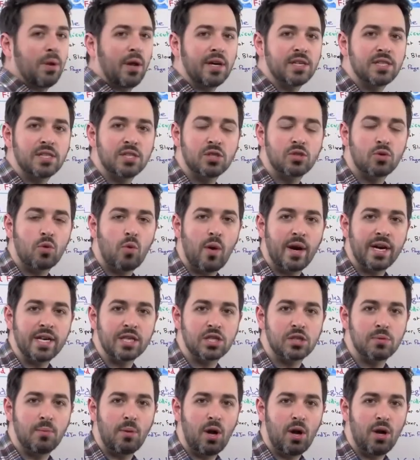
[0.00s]
Plus is quite
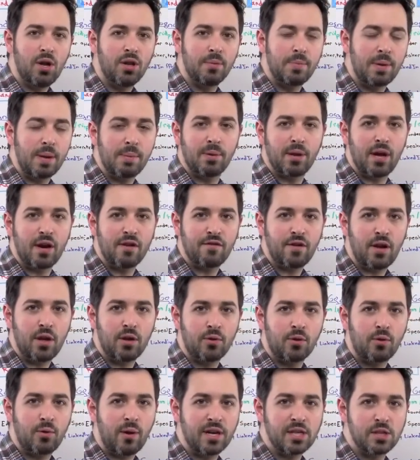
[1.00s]
small, the people I
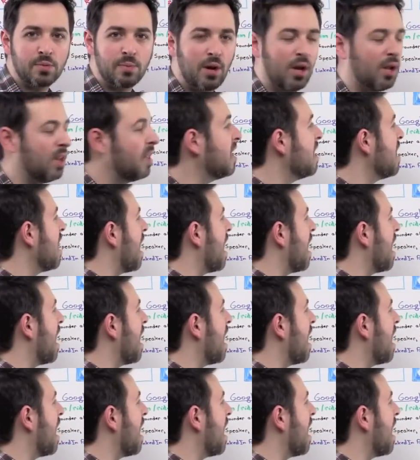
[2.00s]
follow are quite small,